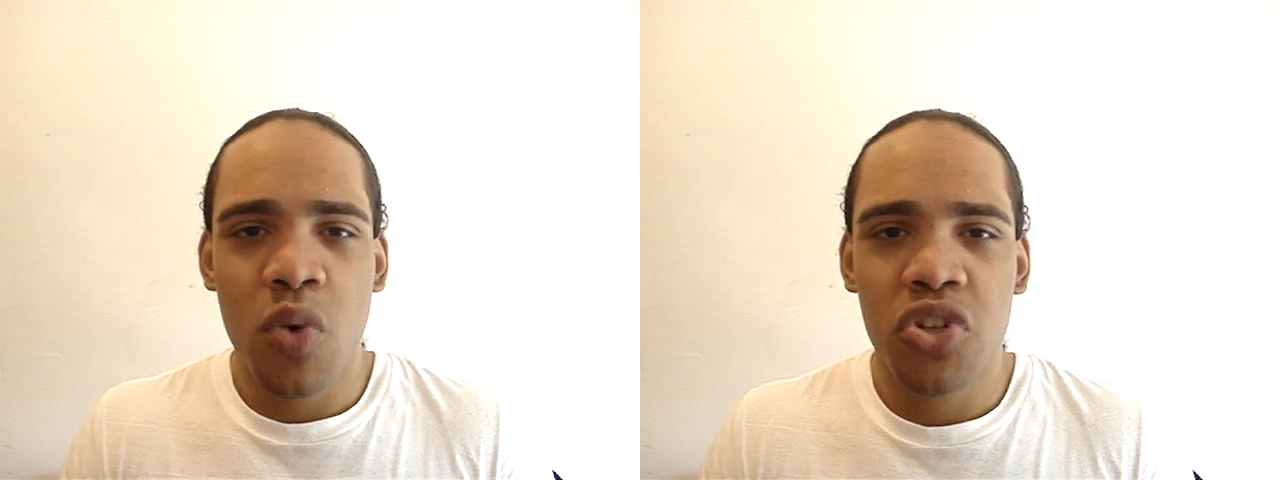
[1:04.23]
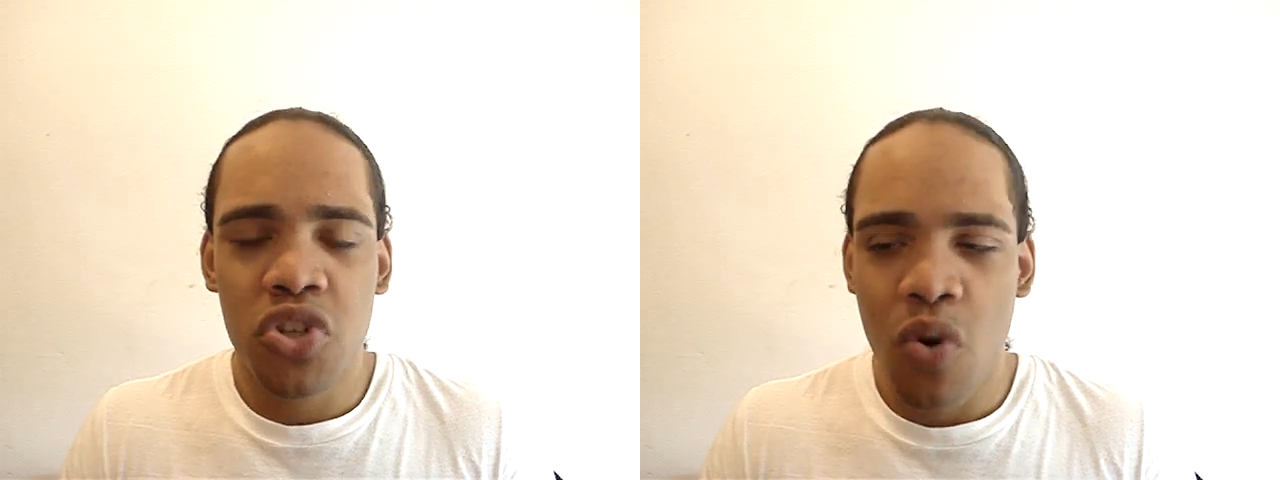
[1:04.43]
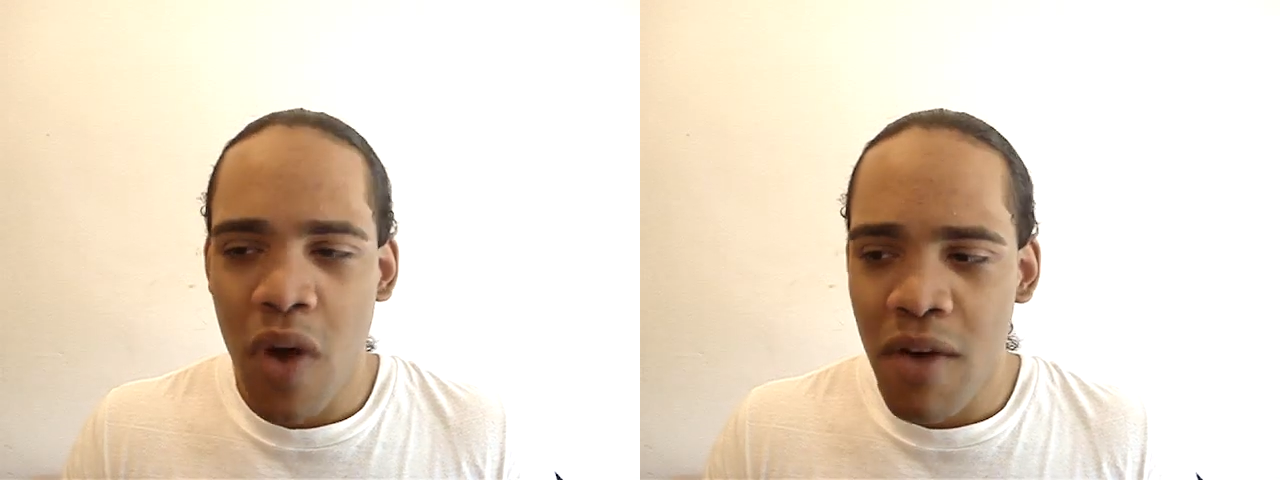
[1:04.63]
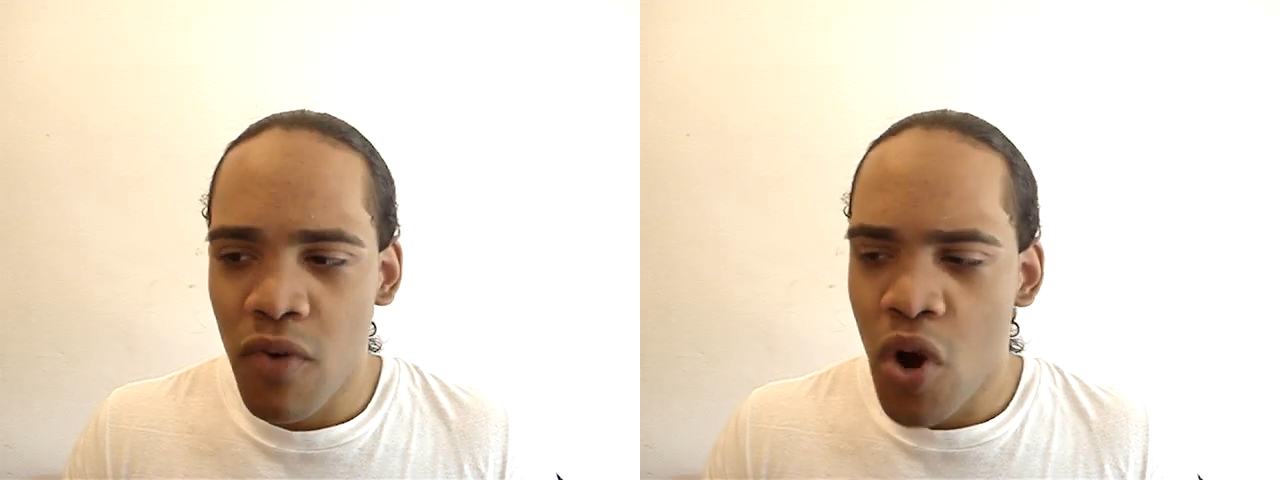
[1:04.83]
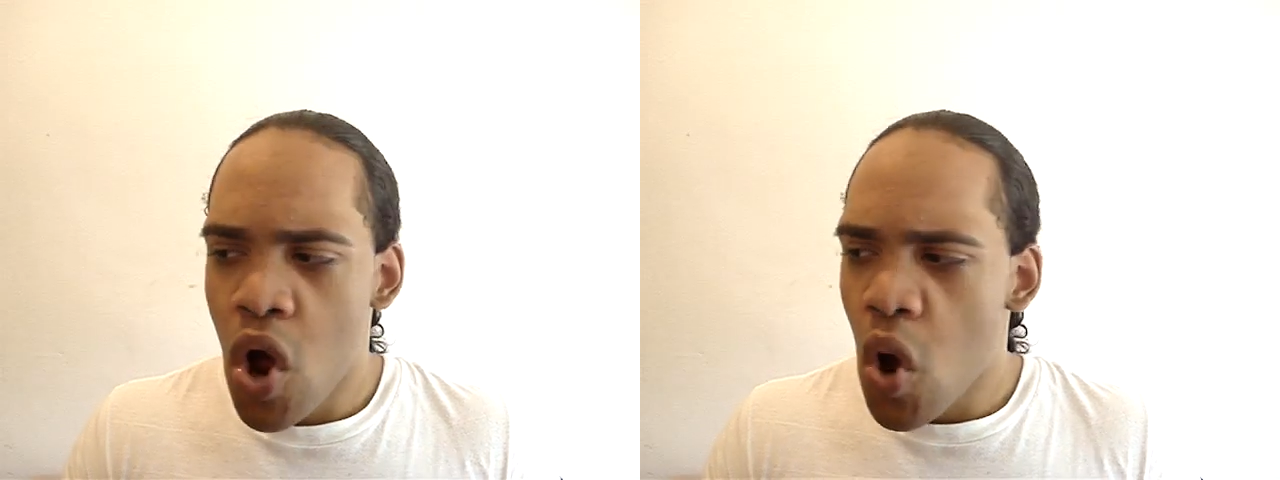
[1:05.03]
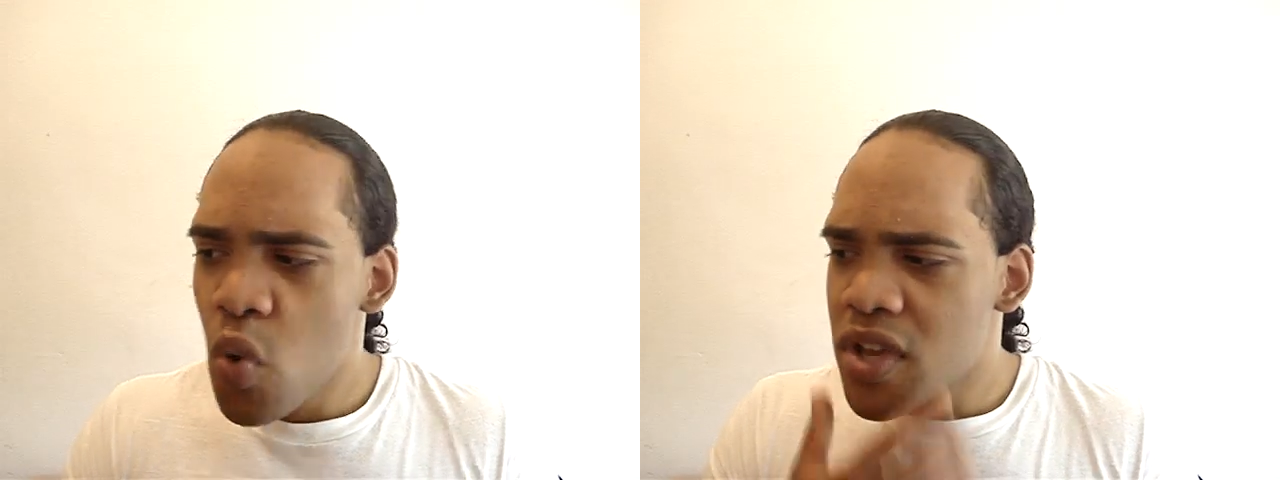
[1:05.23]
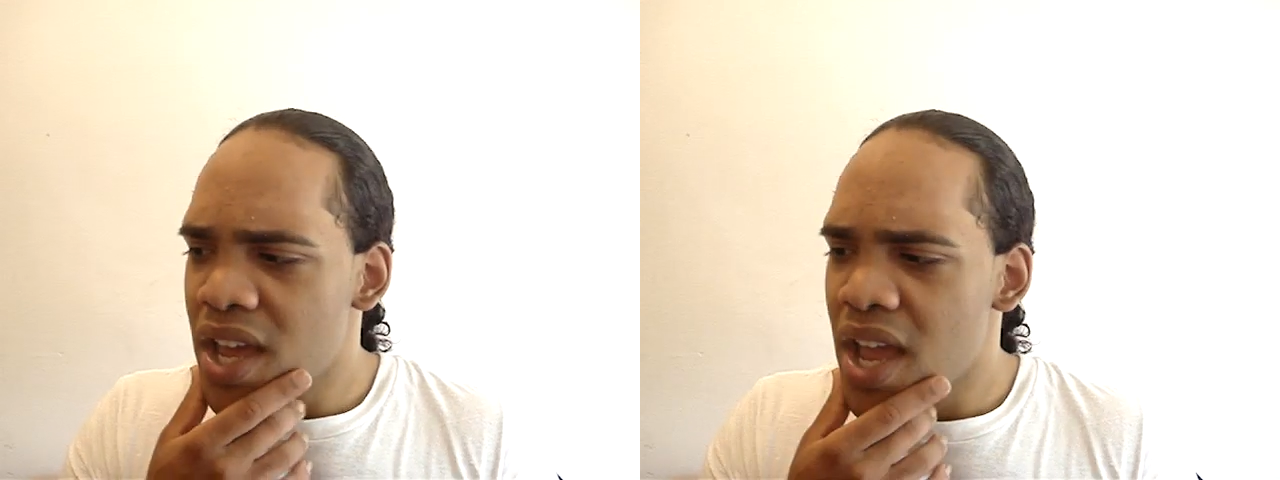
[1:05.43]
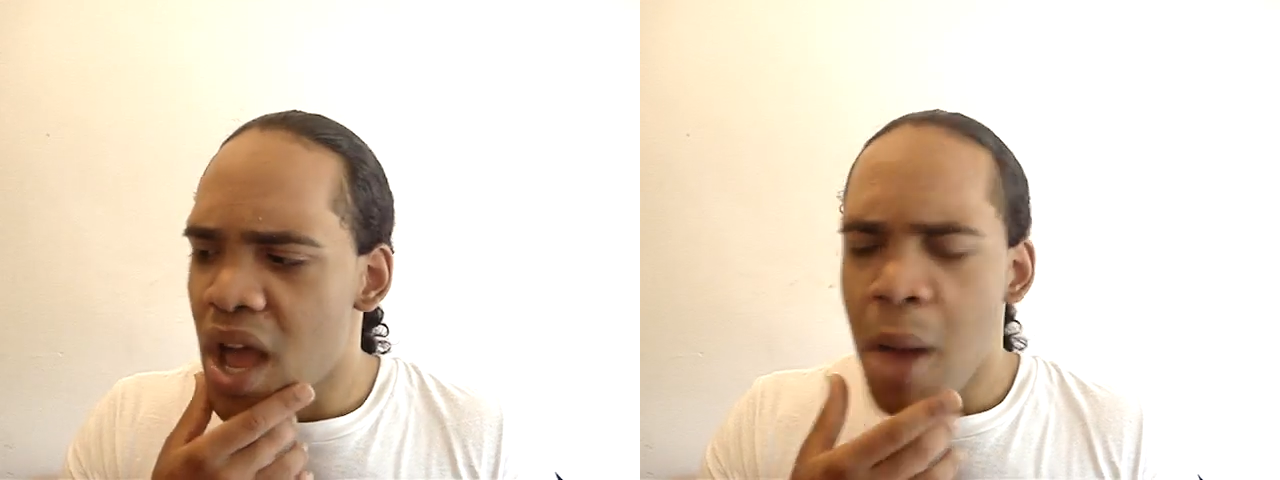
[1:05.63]
whatsoever. Oh,
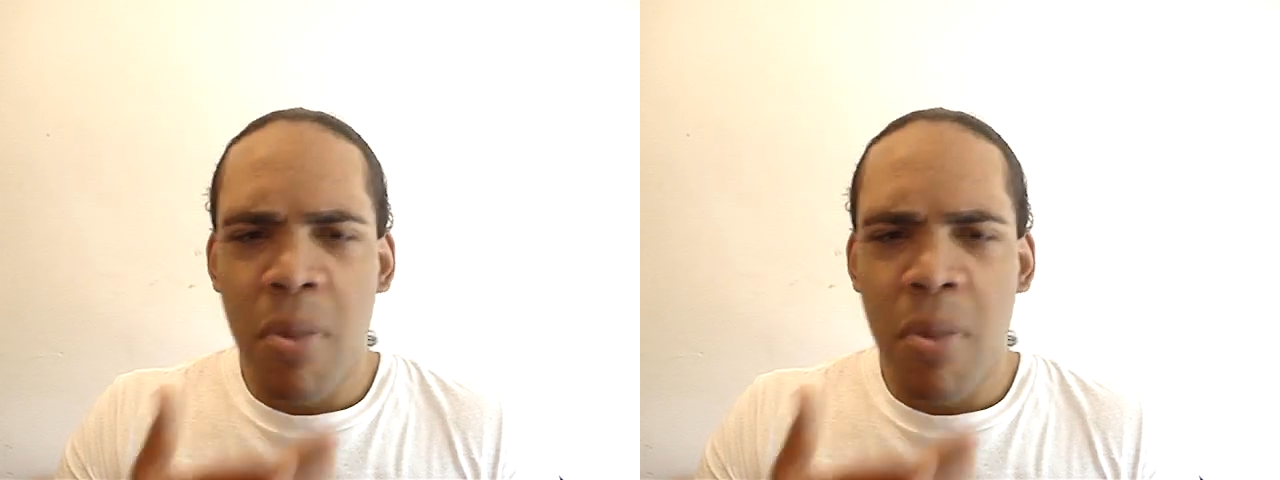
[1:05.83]
yeah,